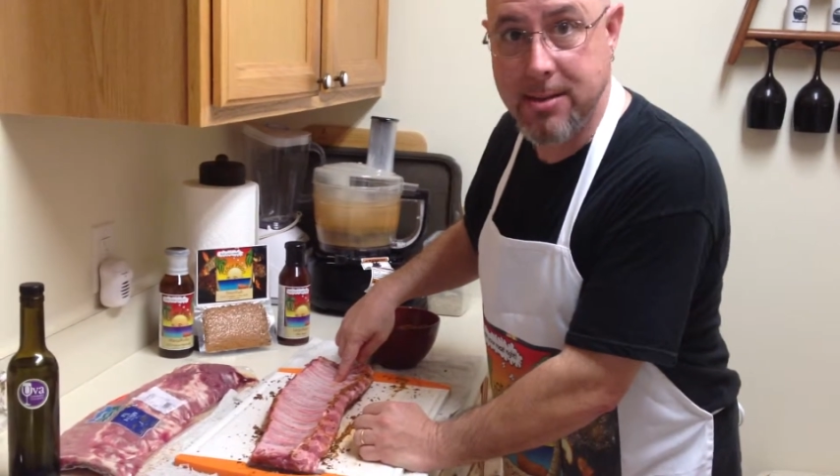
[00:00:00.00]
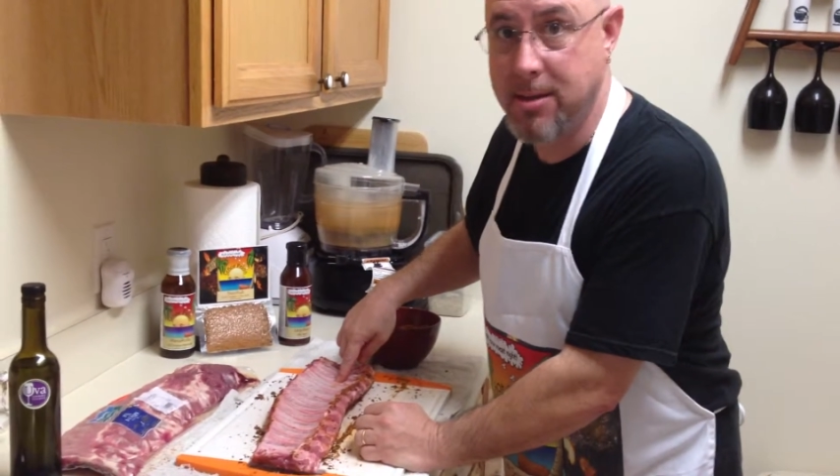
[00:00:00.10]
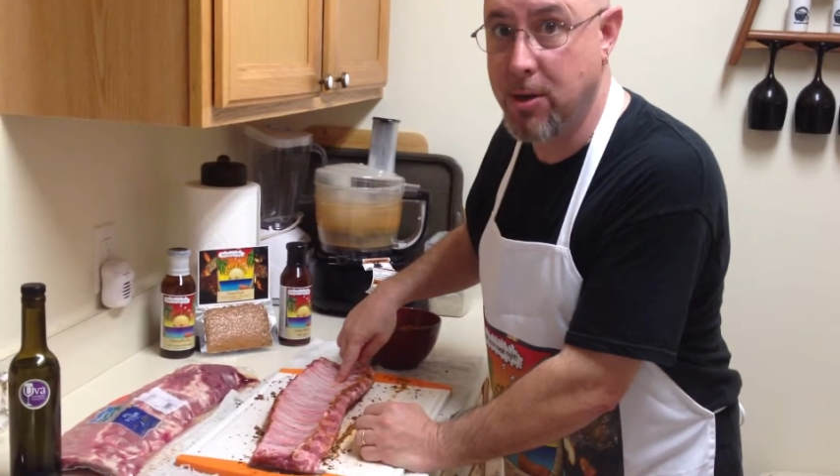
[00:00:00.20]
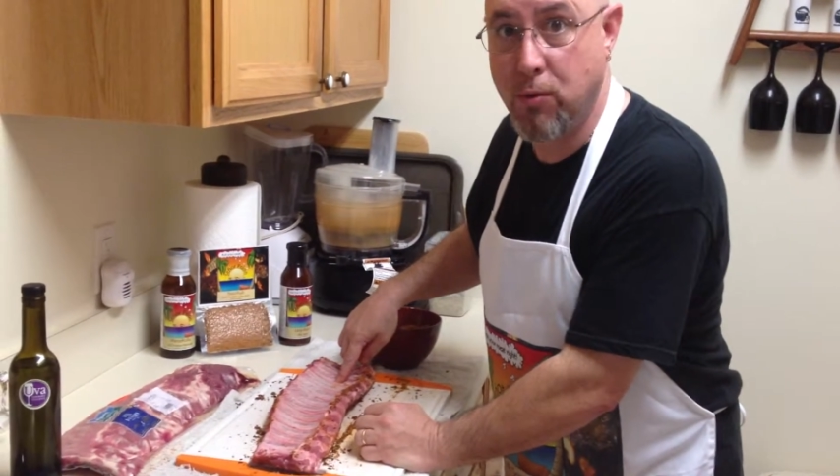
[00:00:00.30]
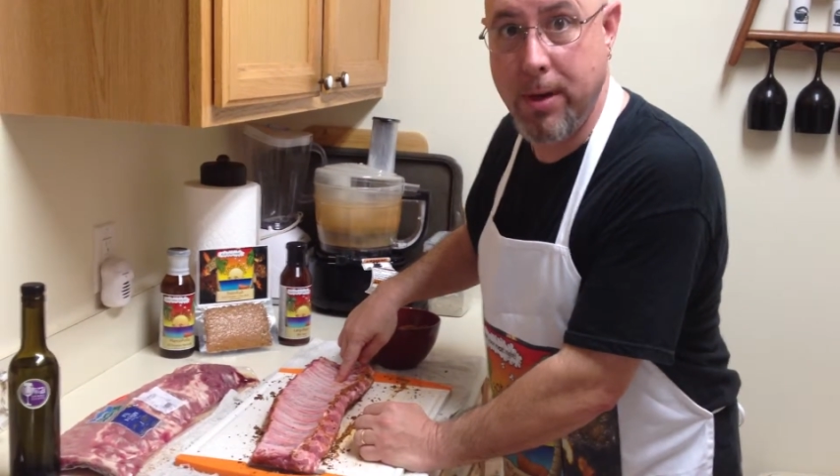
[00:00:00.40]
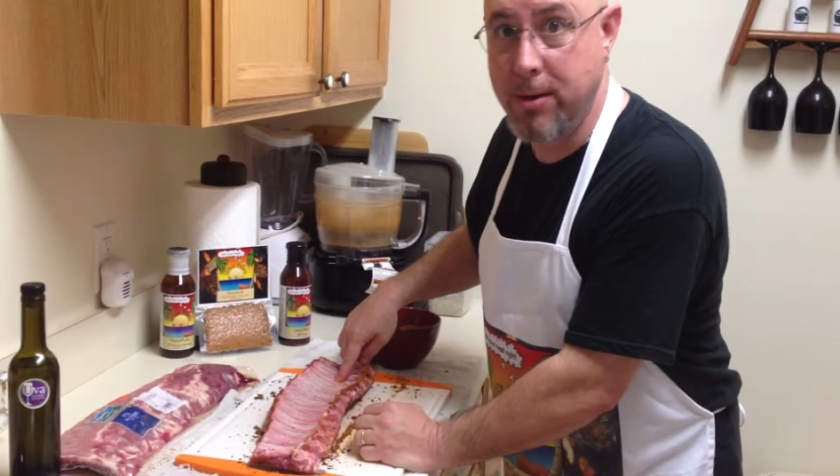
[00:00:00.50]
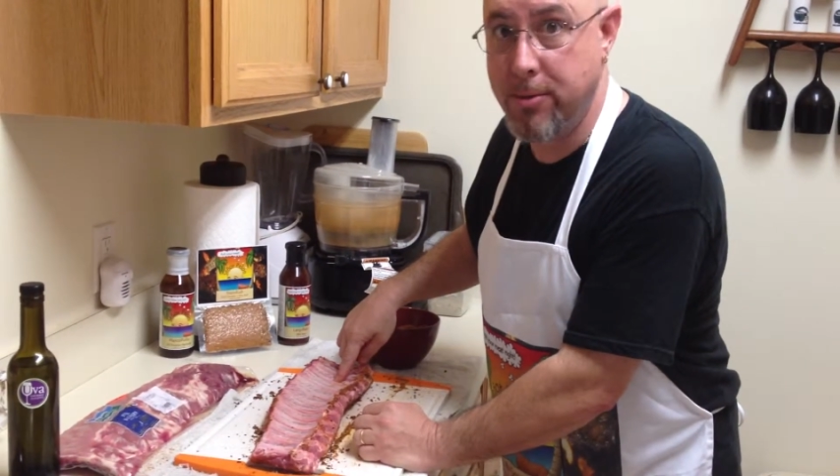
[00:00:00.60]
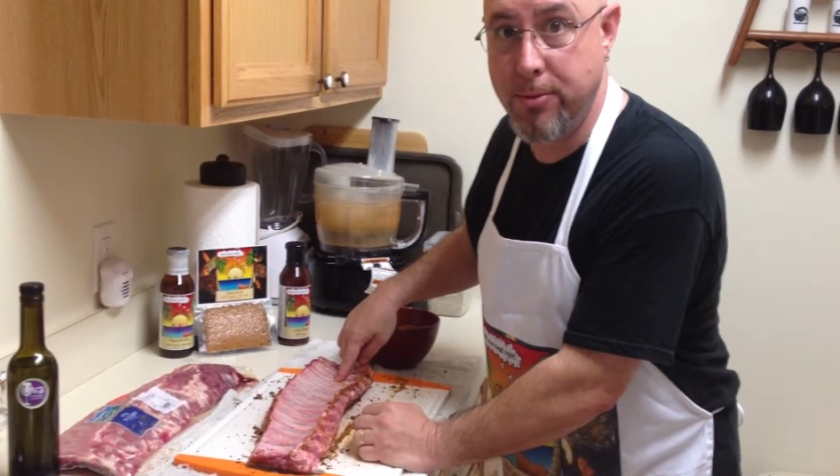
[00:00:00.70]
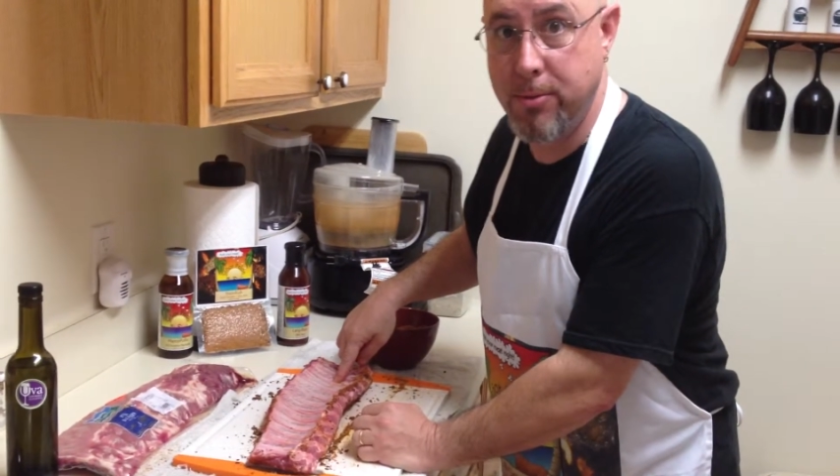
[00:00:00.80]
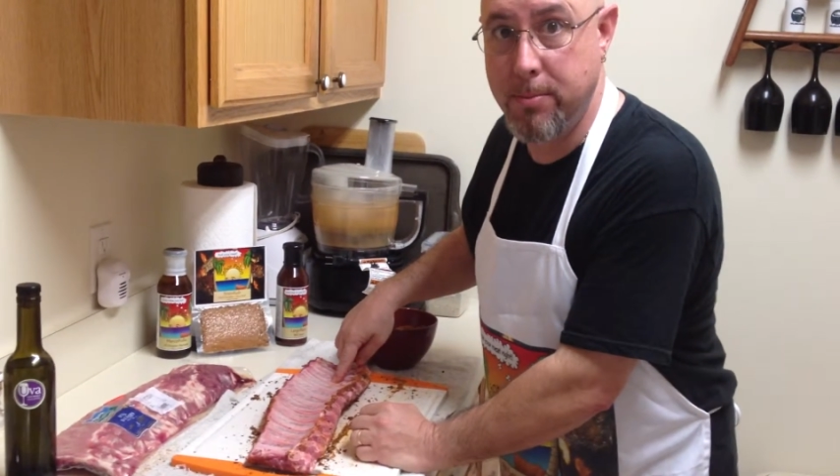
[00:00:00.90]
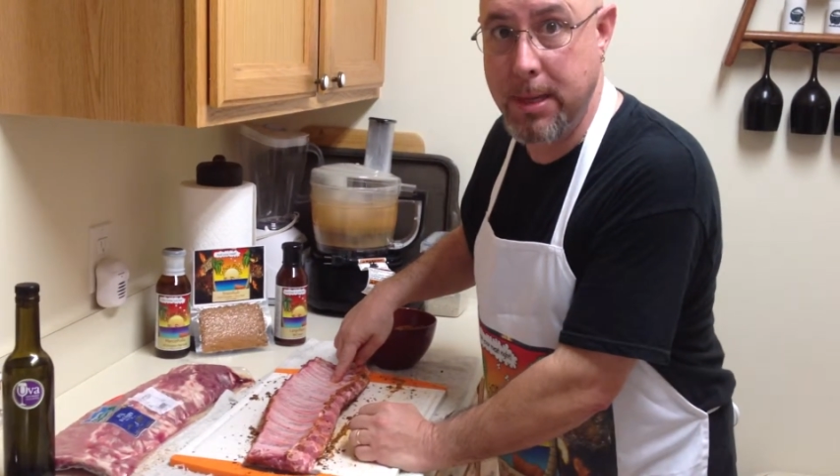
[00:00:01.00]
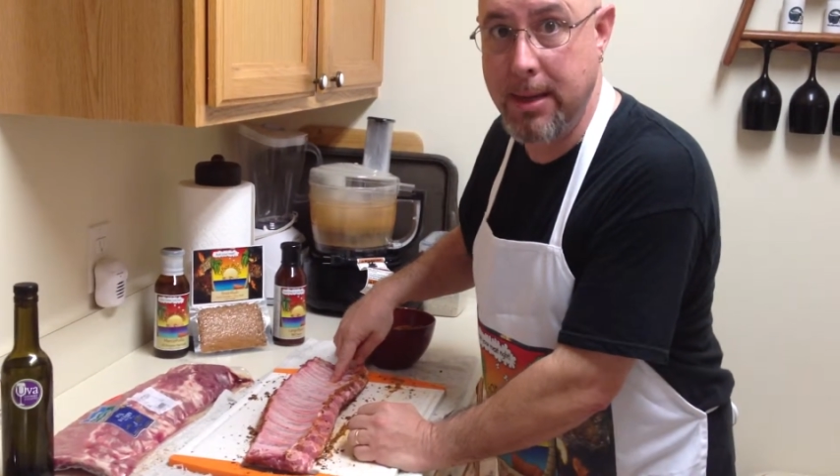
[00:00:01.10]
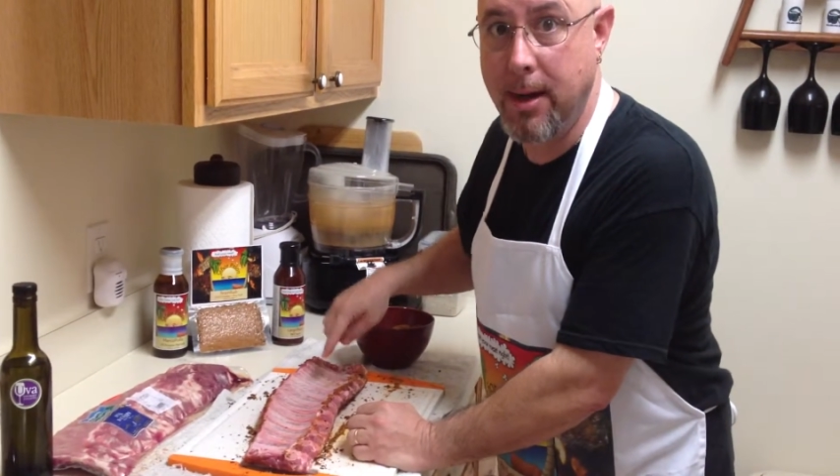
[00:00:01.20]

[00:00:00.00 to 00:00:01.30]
It's going to render through the meat.